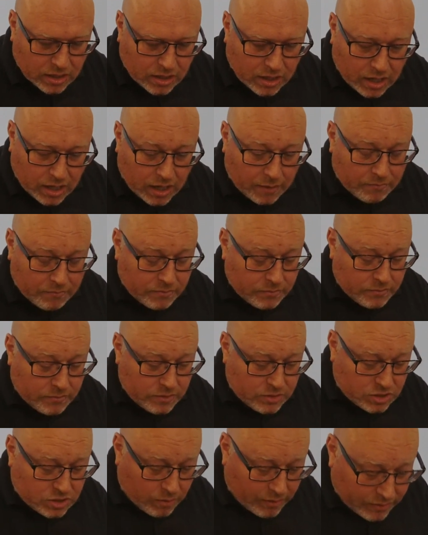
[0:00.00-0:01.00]

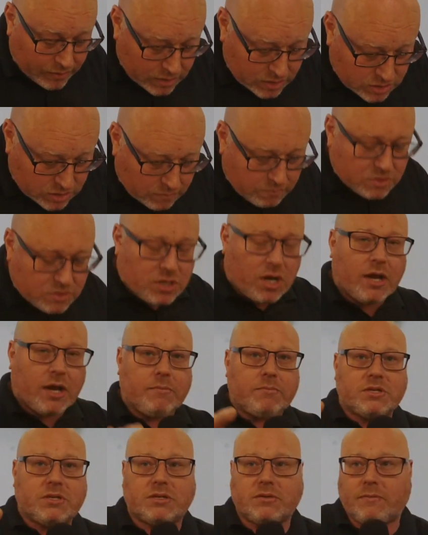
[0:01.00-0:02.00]
so I think
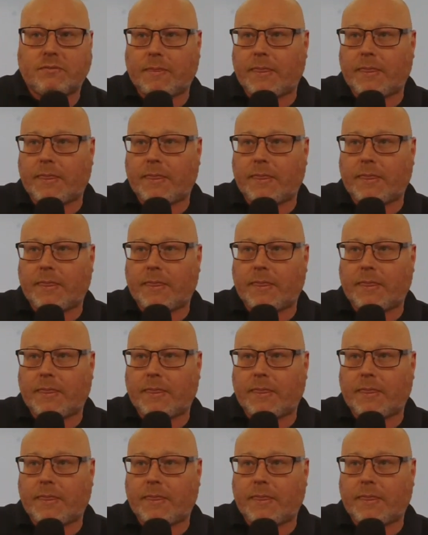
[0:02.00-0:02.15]
sometimes,